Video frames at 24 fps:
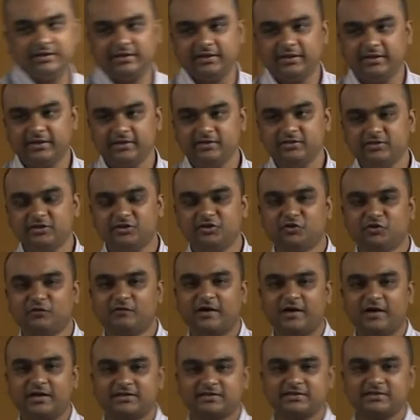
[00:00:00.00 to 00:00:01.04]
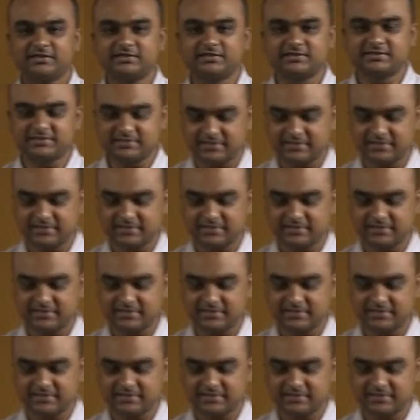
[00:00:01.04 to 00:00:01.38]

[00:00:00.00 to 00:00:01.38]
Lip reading: In the Novartis